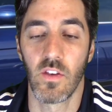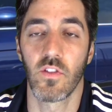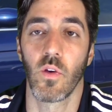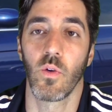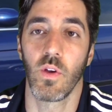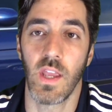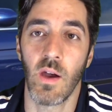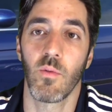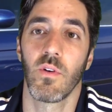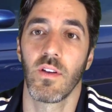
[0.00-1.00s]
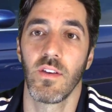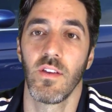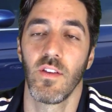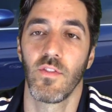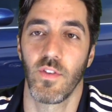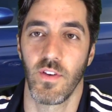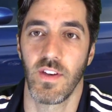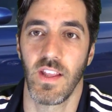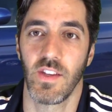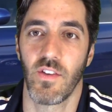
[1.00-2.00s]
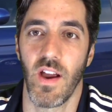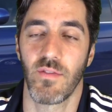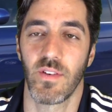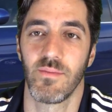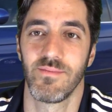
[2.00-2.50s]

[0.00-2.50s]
So get one for your daily driver.